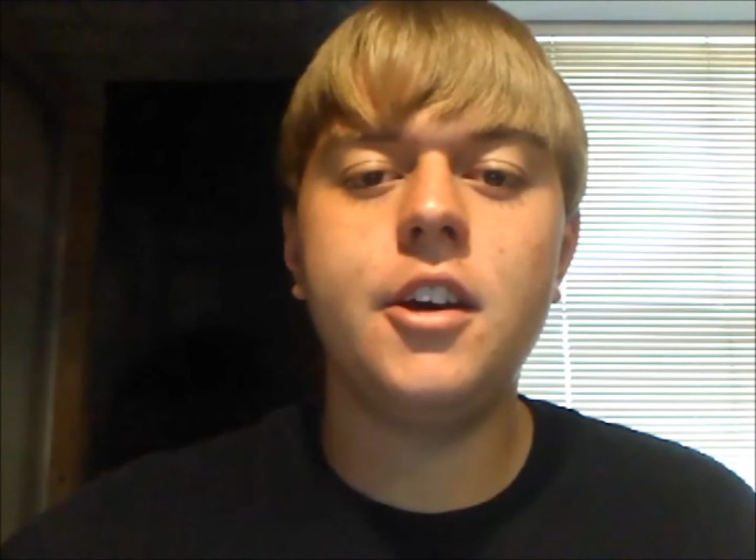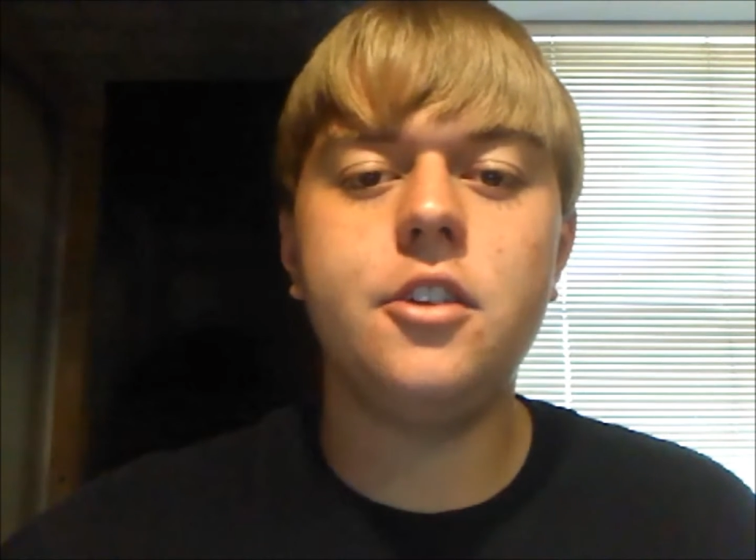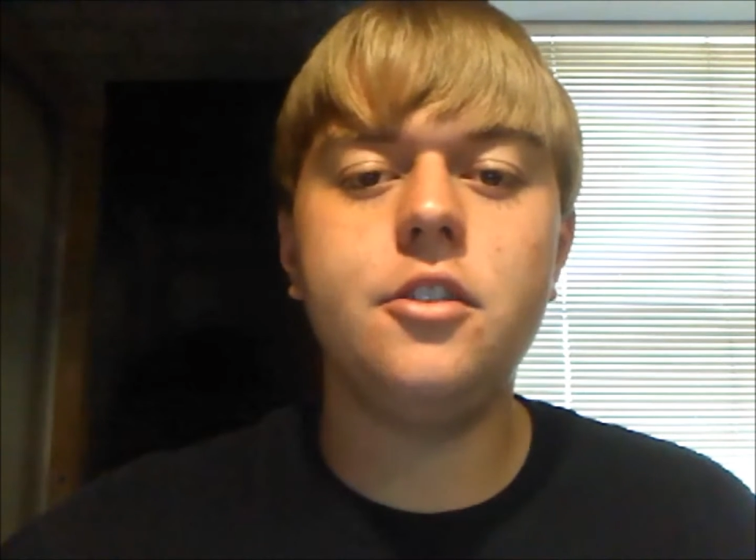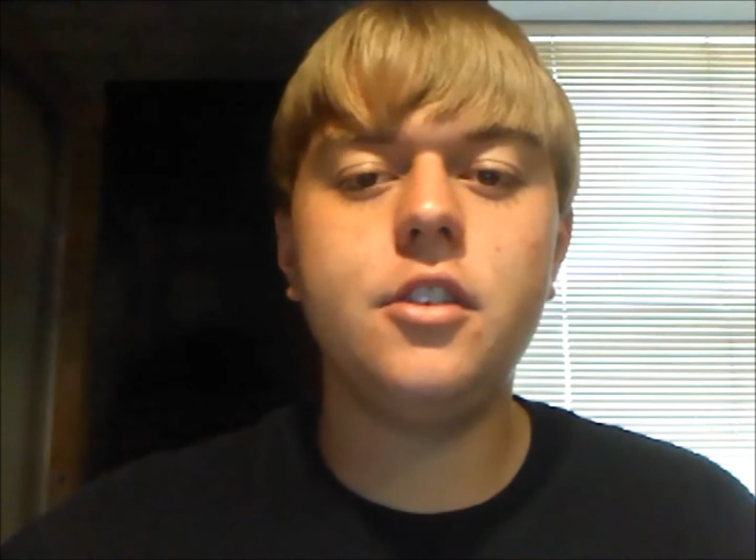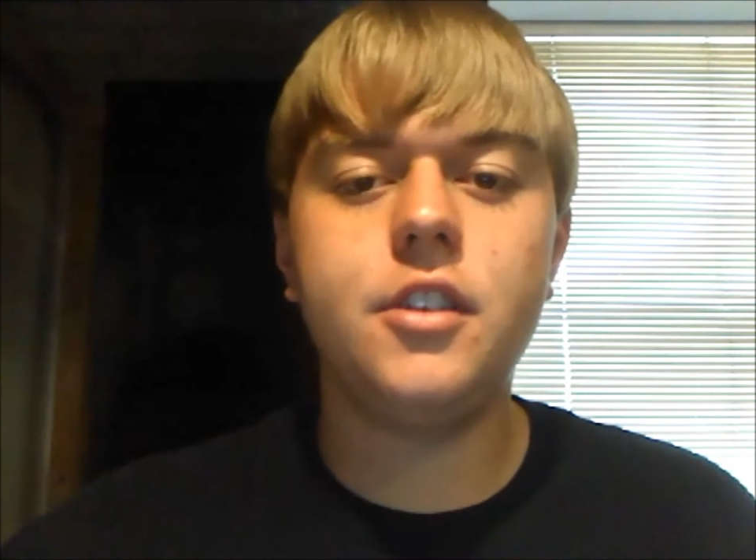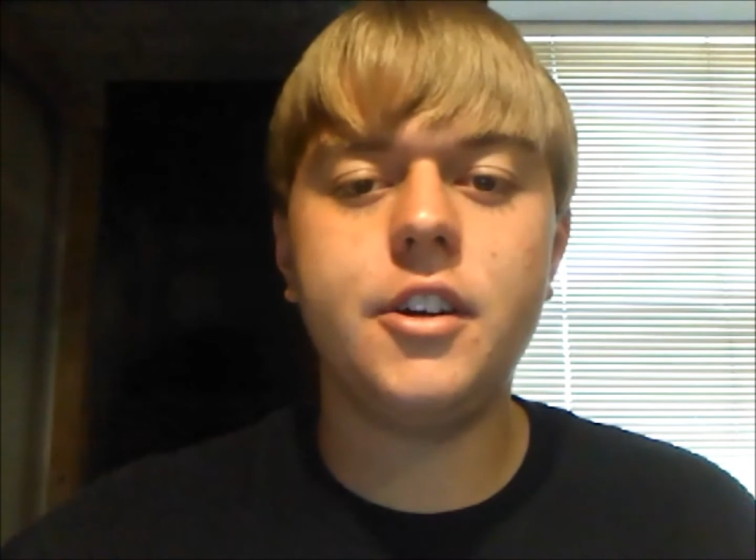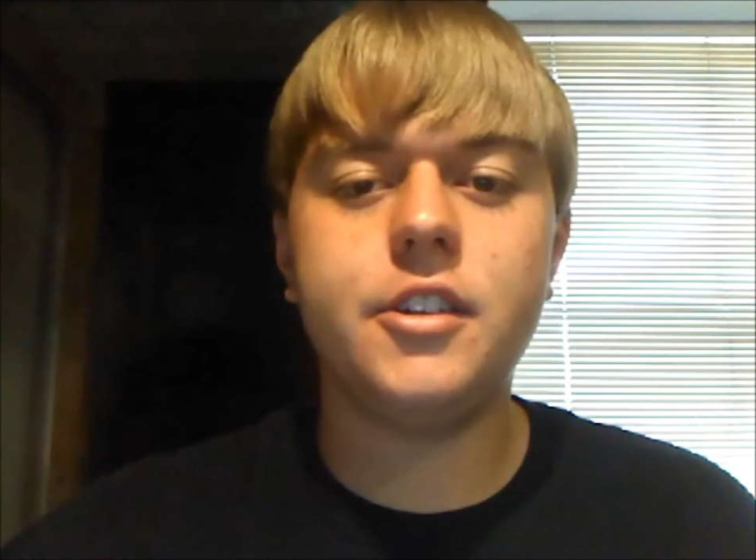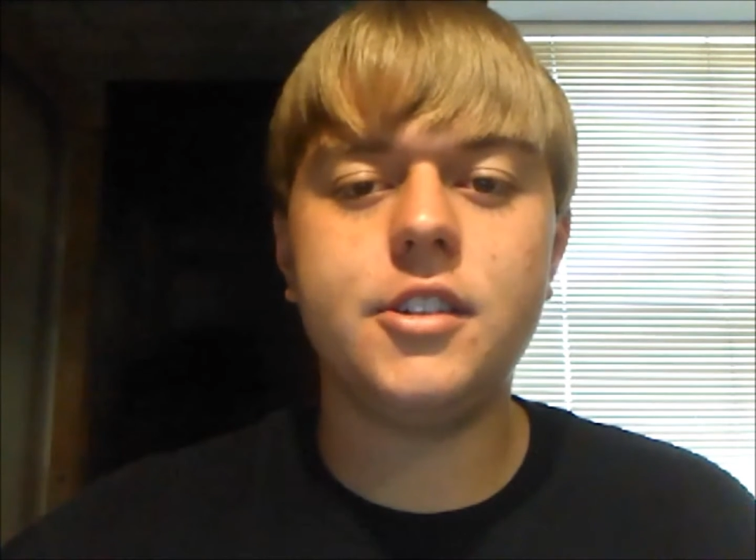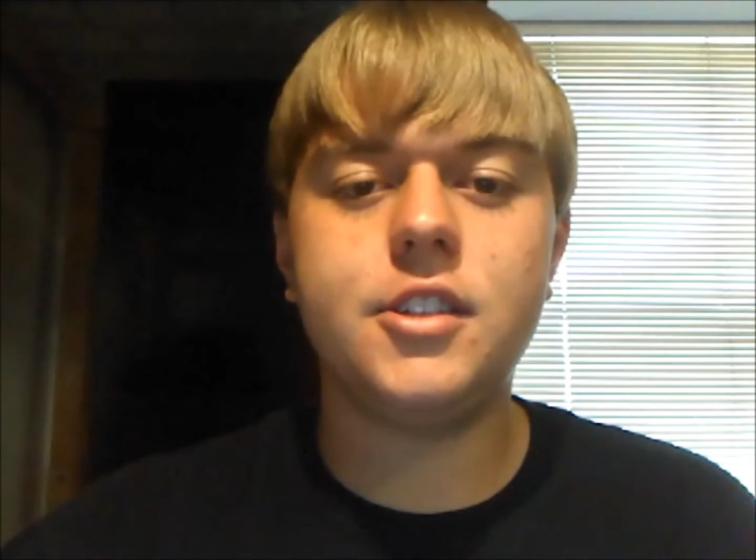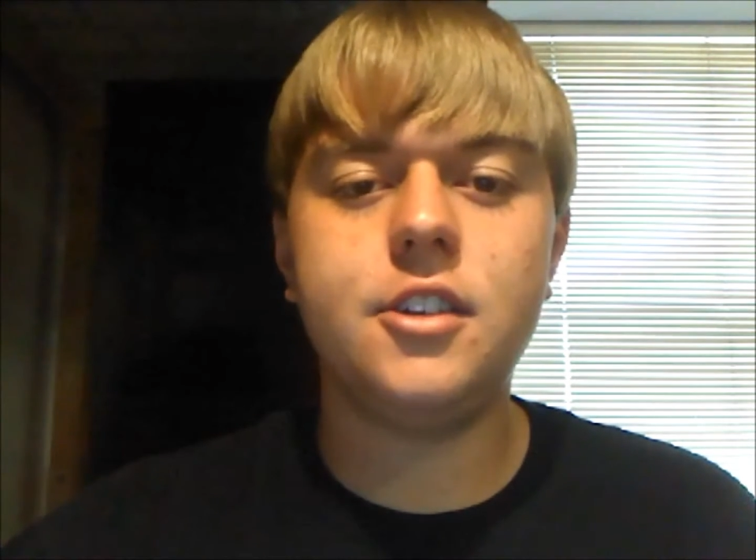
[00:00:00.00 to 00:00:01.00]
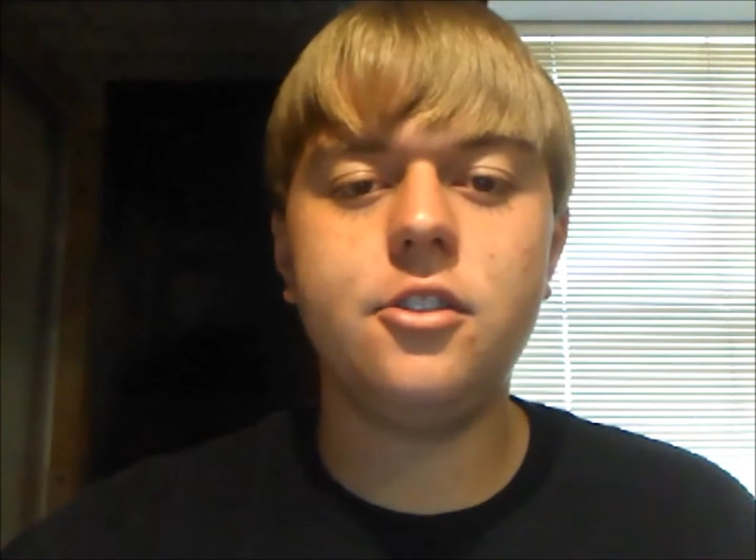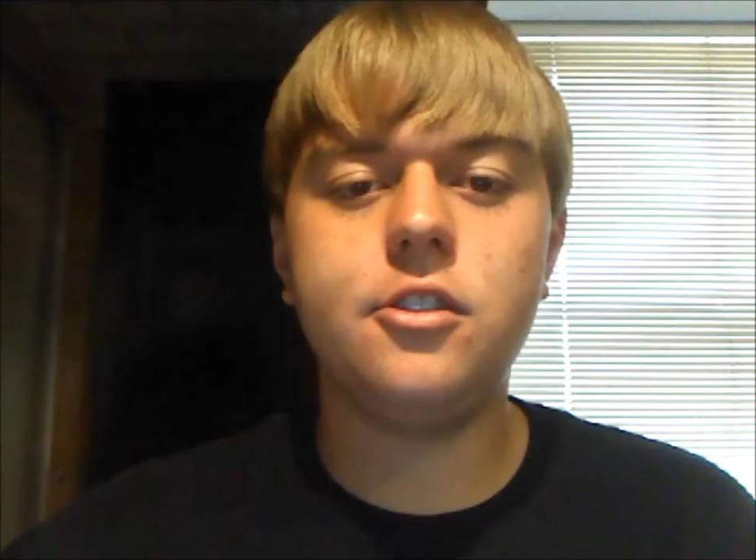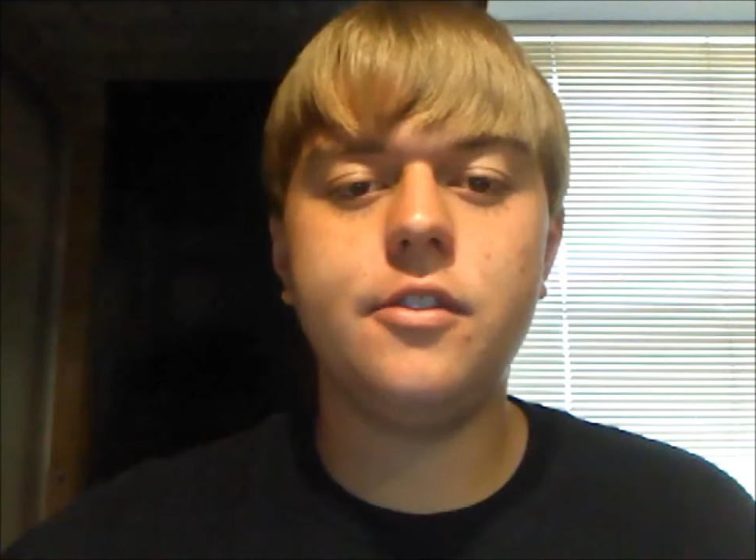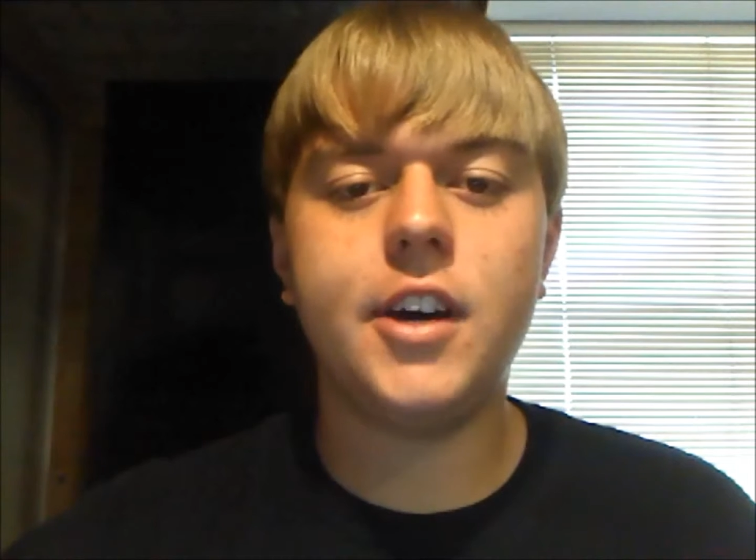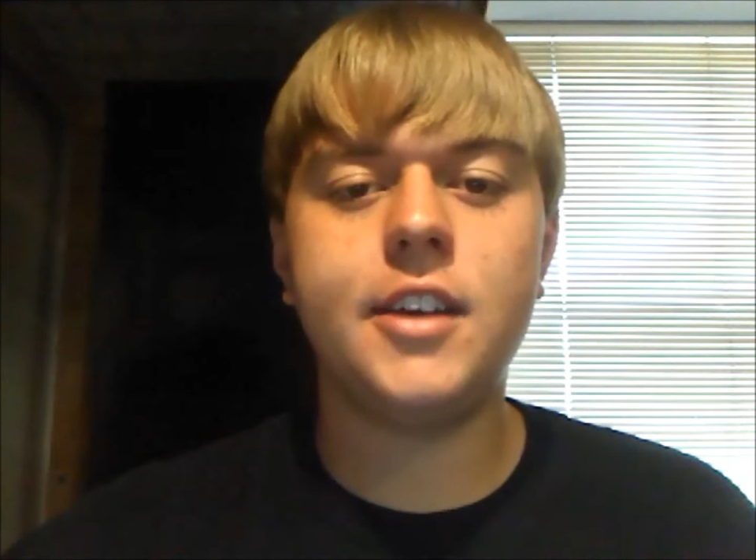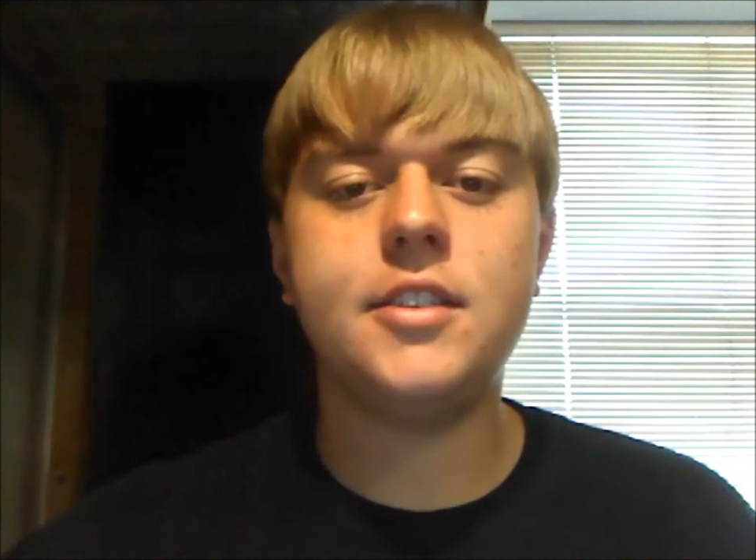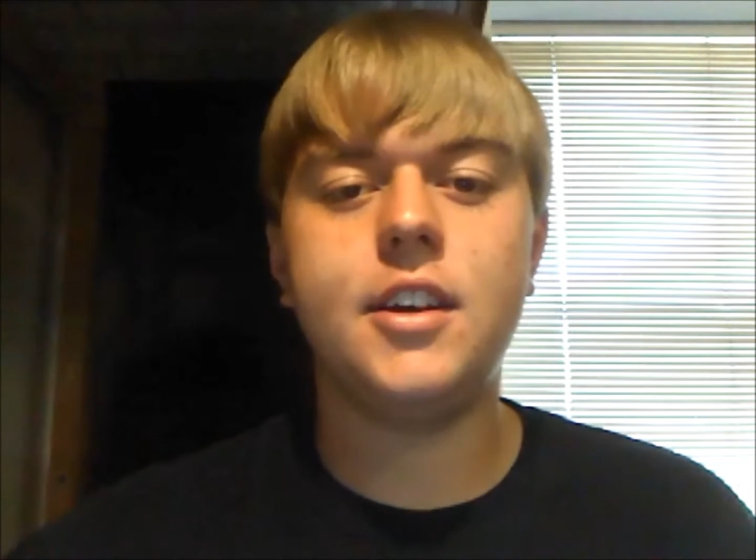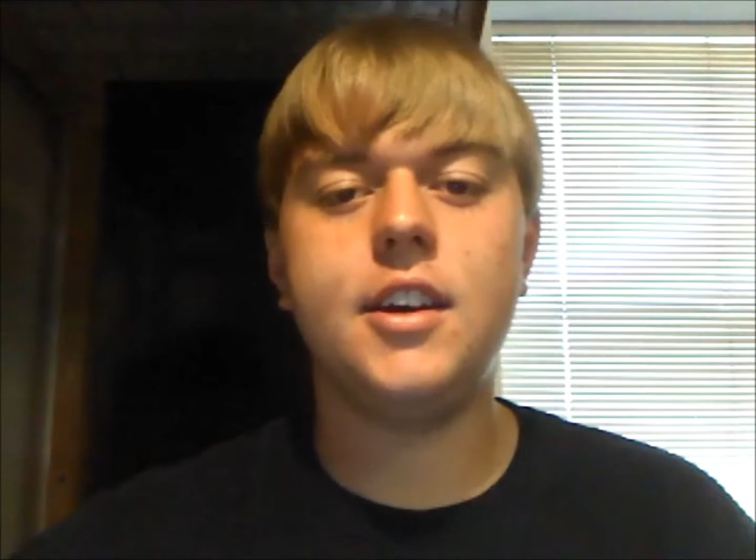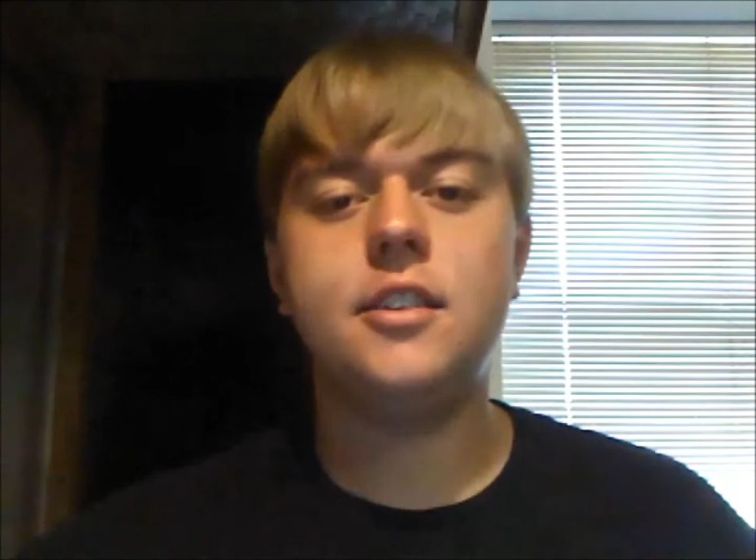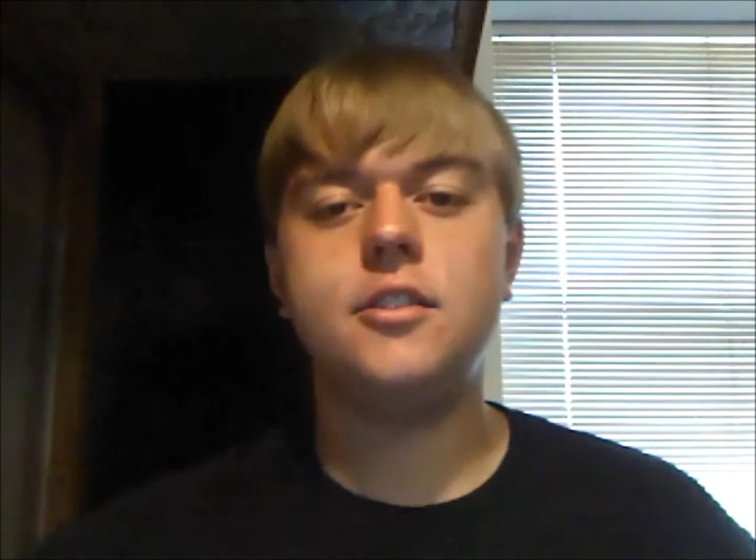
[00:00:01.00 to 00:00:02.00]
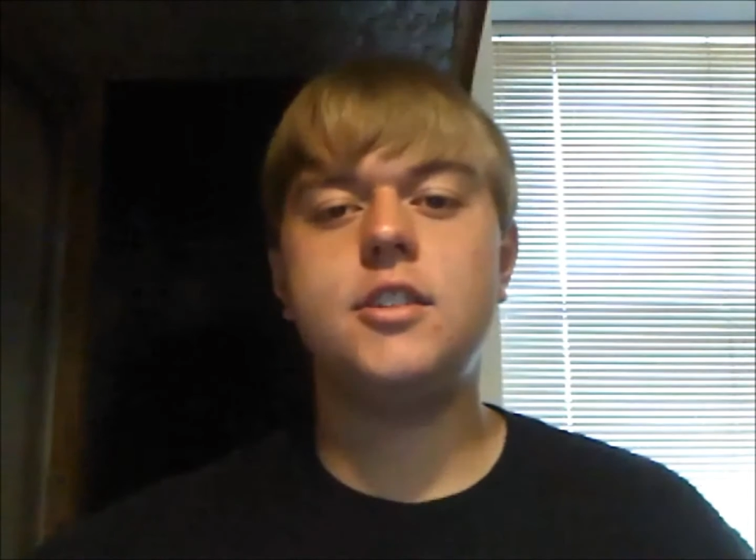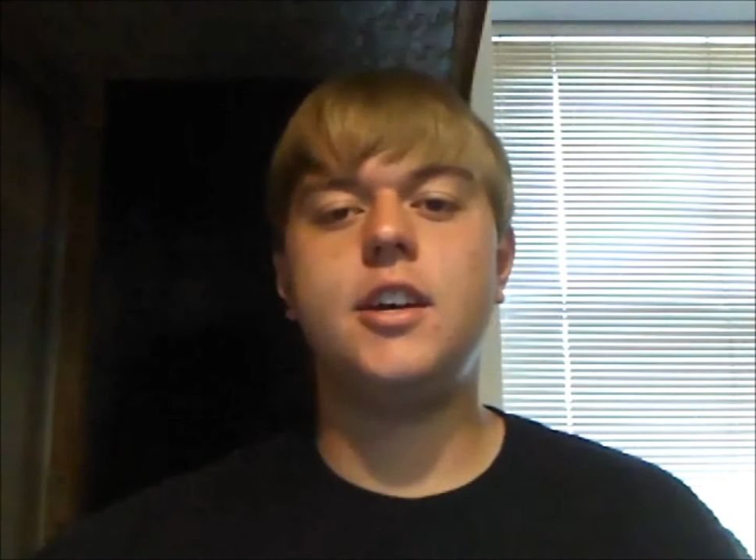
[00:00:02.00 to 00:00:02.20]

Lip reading: Usually there is a central device that handles